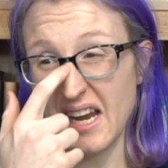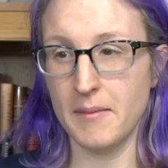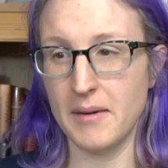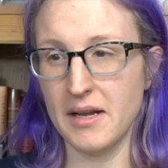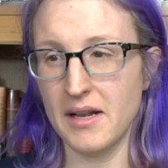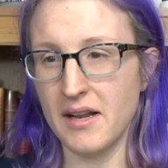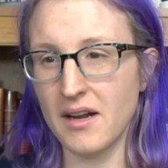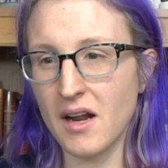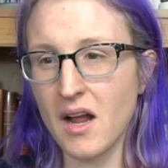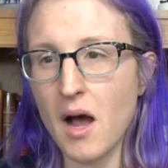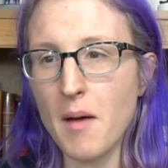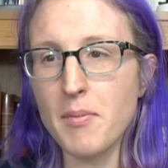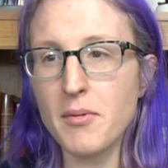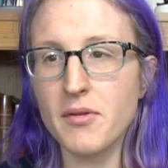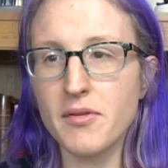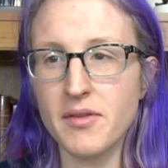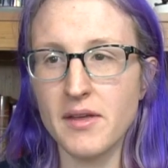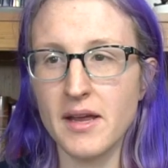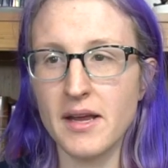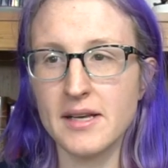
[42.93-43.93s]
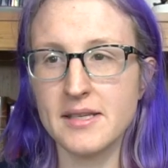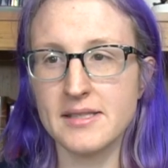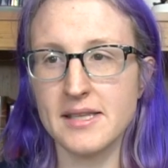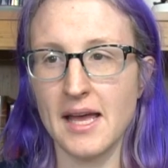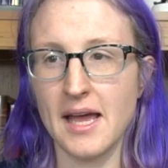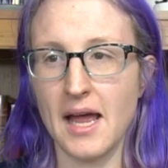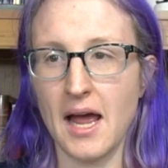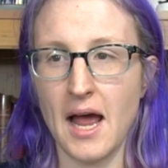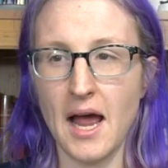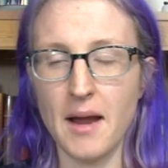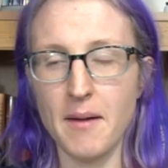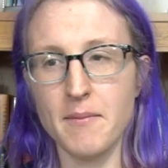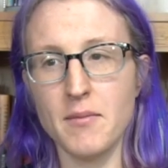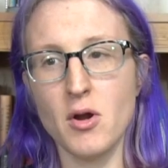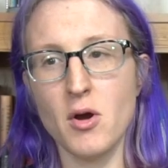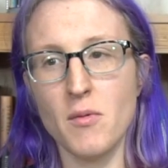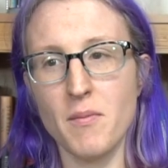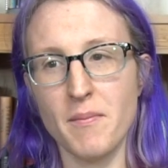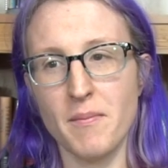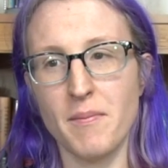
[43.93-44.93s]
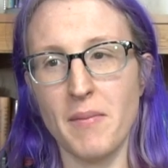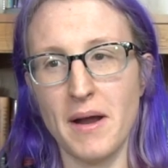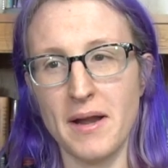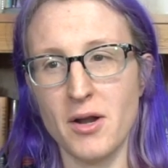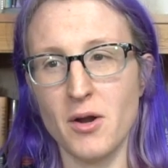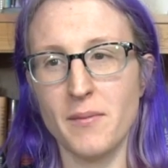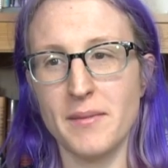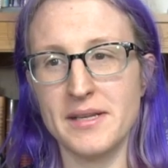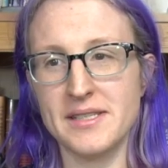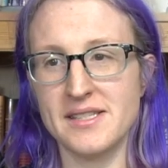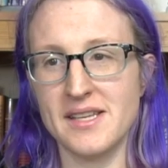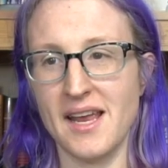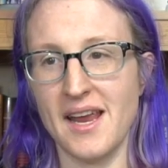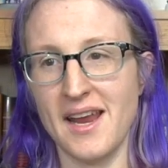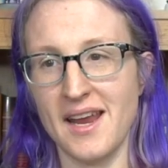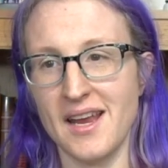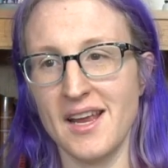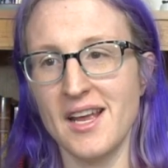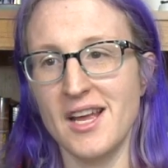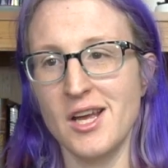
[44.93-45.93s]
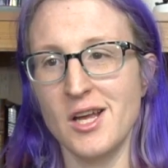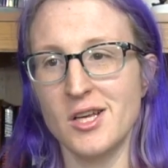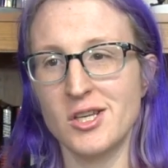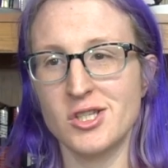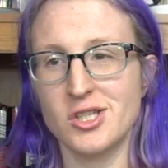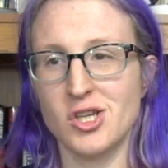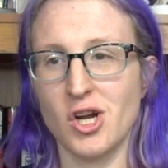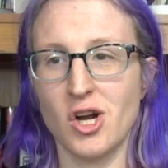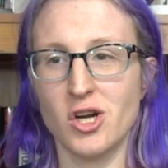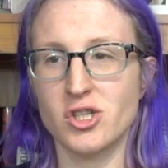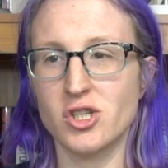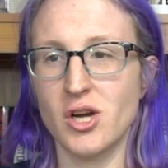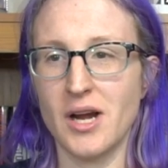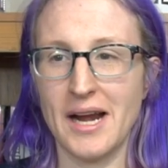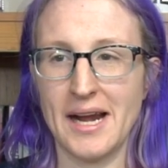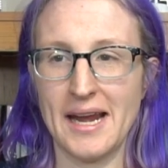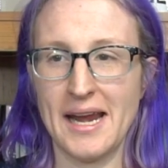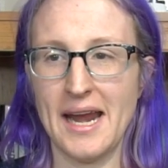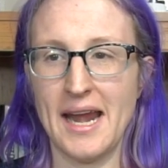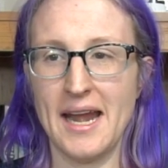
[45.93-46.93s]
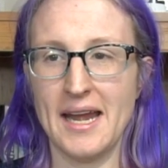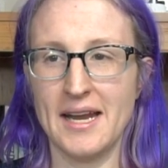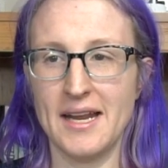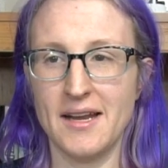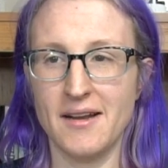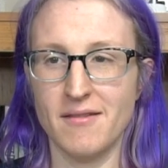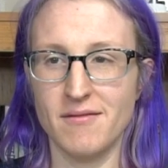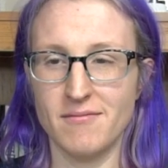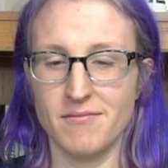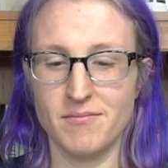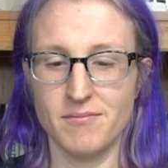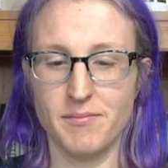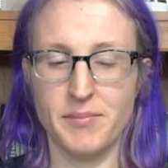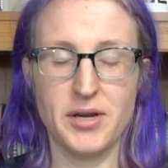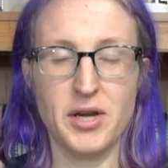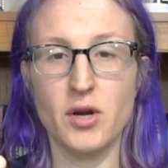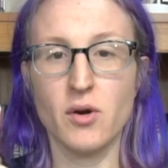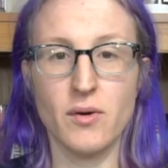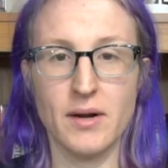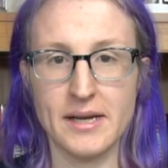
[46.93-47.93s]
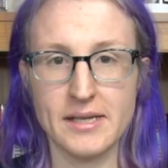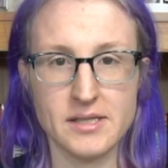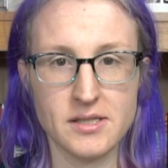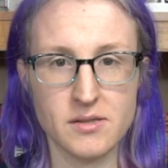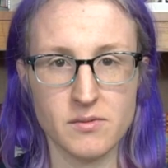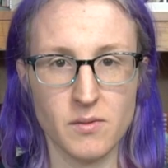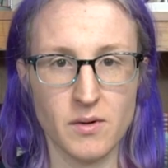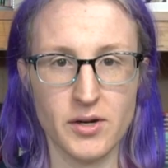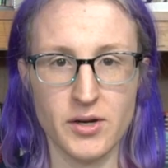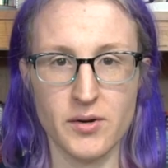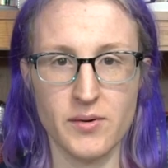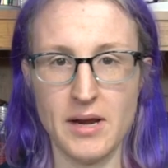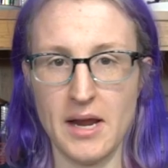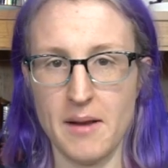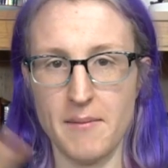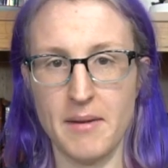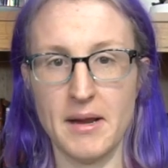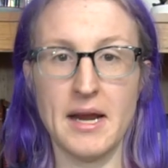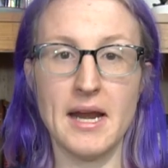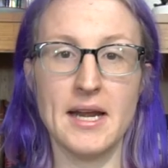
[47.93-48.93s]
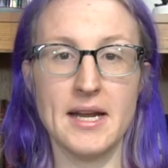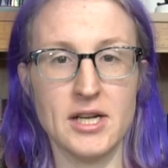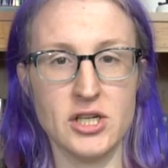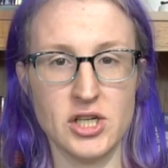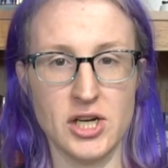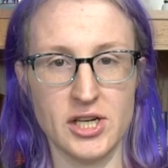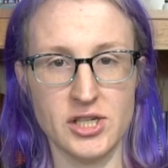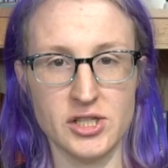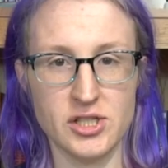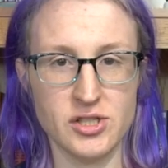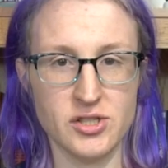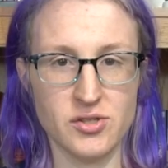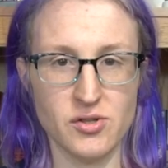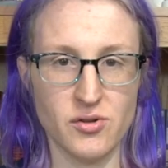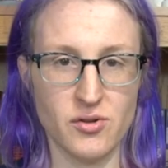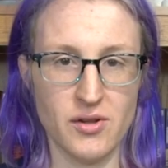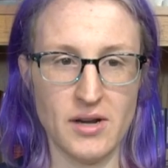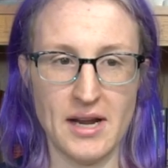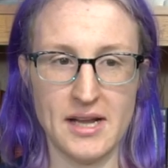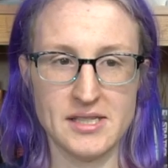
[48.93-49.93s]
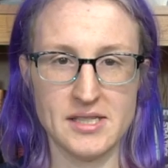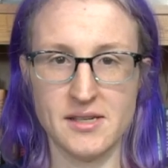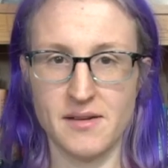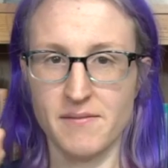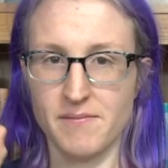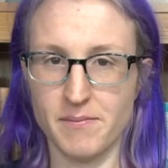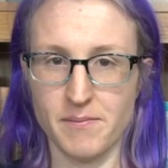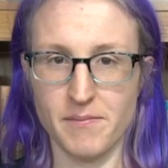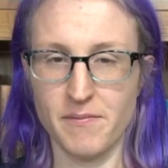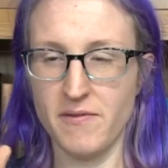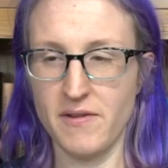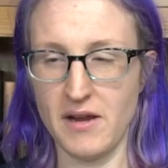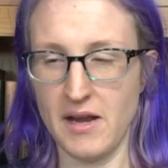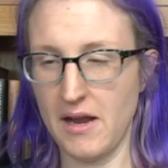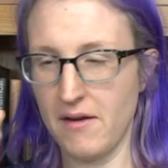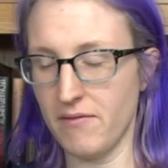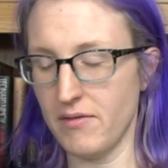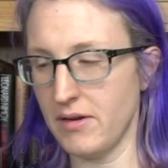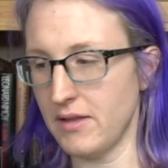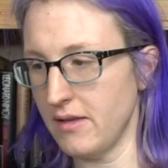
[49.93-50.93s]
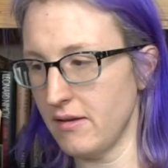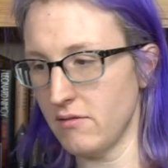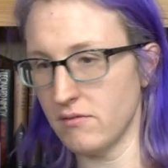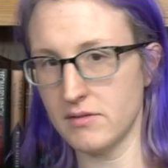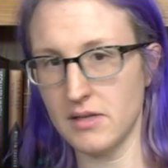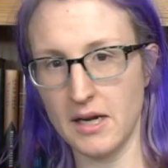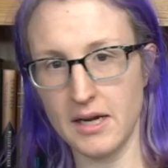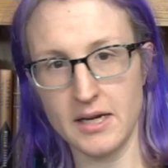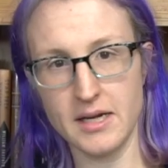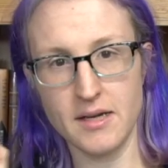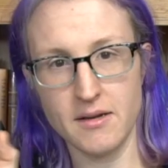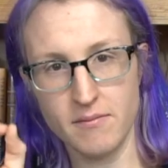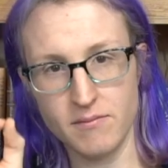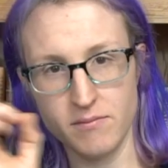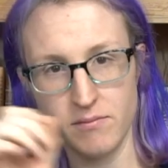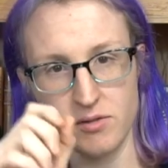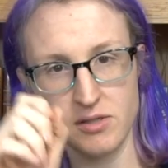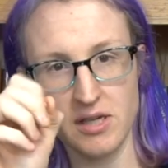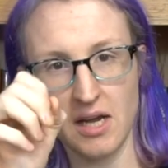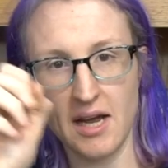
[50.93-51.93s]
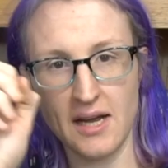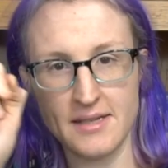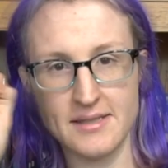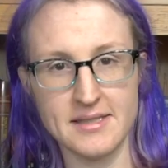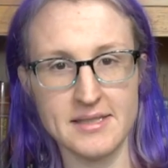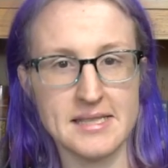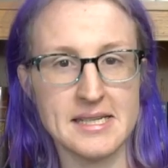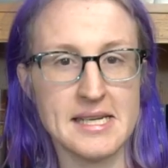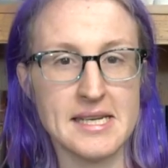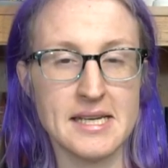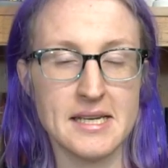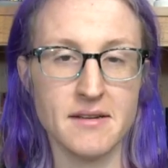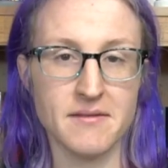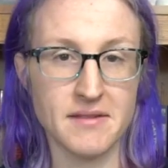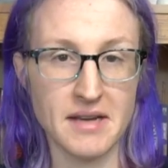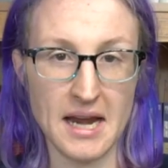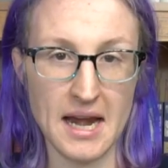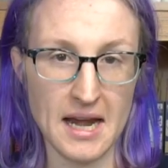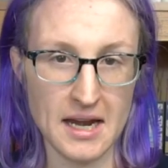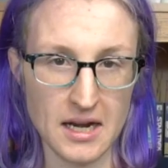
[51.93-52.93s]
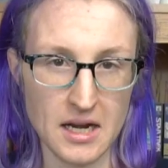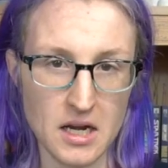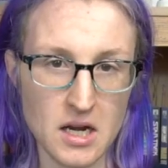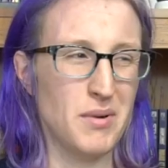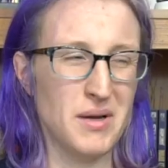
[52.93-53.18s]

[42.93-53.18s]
And then a couple things that I am by no means a Star Trek canon purist where you can't make any changes or that has to fit every little tiny dot and T of canon.